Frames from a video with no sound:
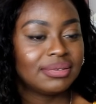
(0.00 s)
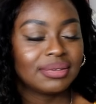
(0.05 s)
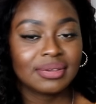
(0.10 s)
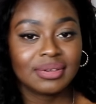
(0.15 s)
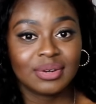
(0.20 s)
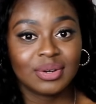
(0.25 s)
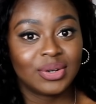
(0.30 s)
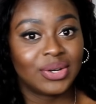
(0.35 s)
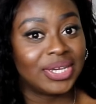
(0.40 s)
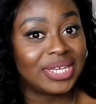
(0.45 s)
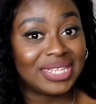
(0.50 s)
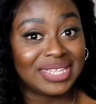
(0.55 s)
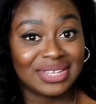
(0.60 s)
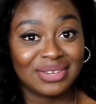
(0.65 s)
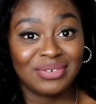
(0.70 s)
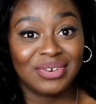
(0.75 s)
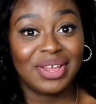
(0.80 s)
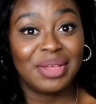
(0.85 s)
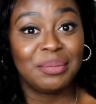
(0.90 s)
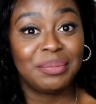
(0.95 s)

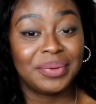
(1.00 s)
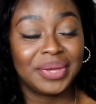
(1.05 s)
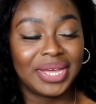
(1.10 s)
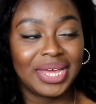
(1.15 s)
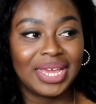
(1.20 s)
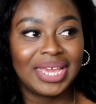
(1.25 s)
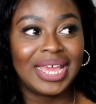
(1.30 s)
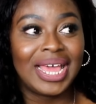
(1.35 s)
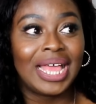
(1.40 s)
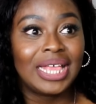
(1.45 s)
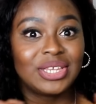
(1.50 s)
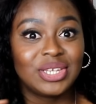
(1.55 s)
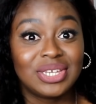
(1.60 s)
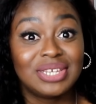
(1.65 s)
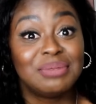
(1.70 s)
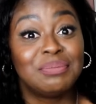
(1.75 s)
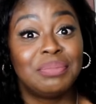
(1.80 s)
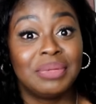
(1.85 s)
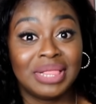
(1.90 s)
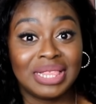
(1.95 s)
Crazy, right? But I
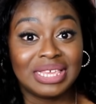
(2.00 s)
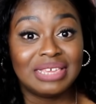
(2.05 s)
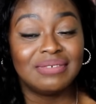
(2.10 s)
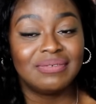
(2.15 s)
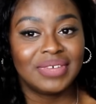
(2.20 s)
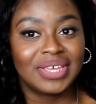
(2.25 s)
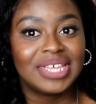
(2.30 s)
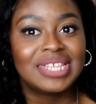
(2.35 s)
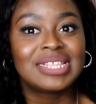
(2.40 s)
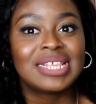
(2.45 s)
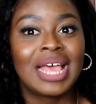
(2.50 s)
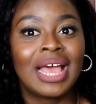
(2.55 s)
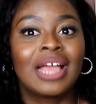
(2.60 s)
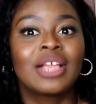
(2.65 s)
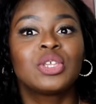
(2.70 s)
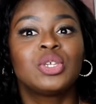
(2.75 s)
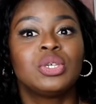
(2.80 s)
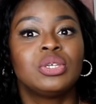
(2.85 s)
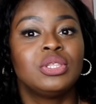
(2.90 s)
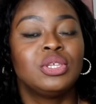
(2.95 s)
actually believe it is
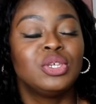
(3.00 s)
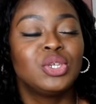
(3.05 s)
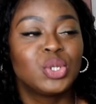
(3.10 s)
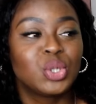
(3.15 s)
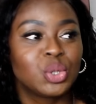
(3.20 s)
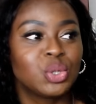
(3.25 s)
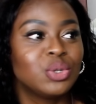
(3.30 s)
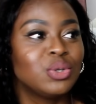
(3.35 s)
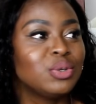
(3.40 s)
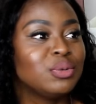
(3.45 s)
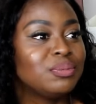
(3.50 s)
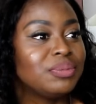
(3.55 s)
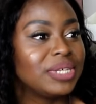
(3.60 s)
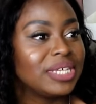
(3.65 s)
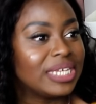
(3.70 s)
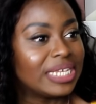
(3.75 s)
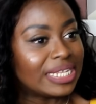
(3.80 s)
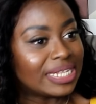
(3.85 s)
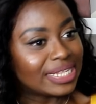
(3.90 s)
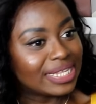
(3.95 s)
actually true,
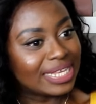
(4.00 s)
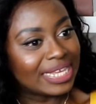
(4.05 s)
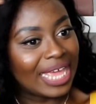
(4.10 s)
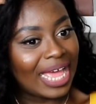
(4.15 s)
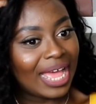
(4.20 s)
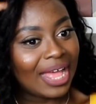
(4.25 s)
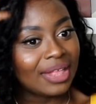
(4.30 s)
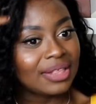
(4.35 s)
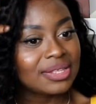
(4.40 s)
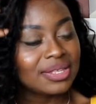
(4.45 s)
because he had